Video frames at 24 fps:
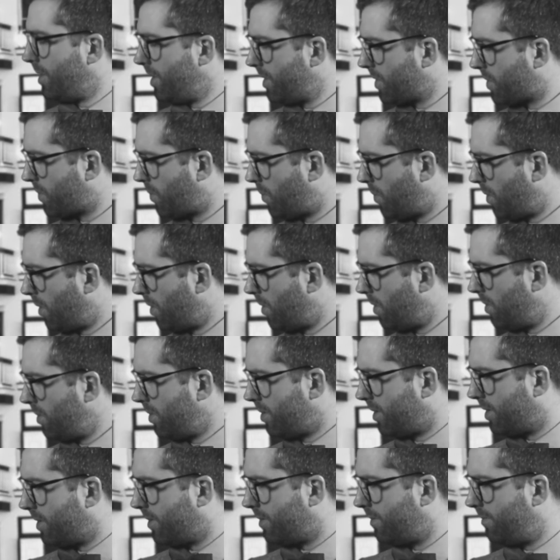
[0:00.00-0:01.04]
this
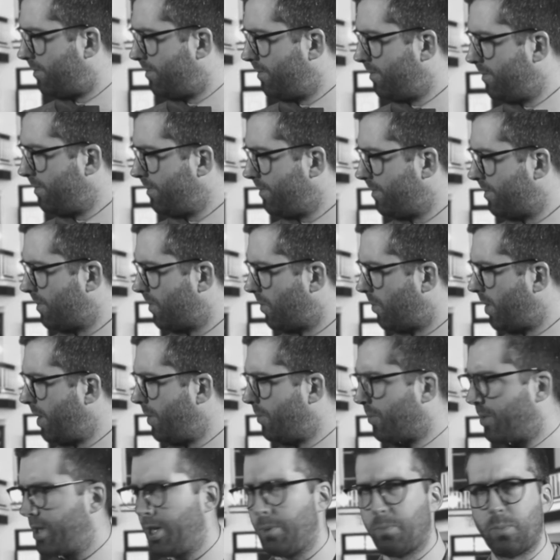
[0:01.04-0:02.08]
world, we
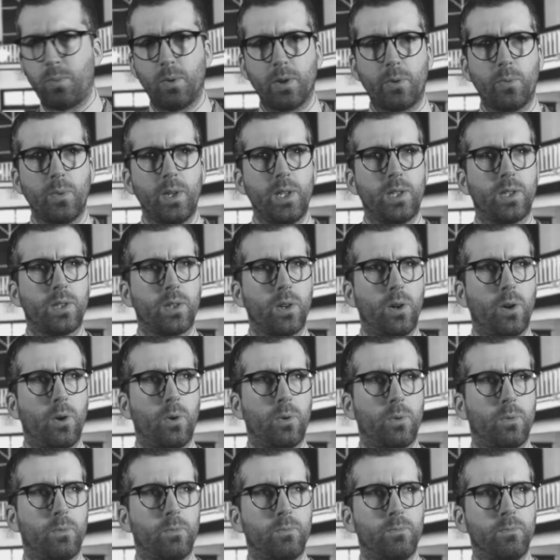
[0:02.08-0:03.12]
reap what we sow,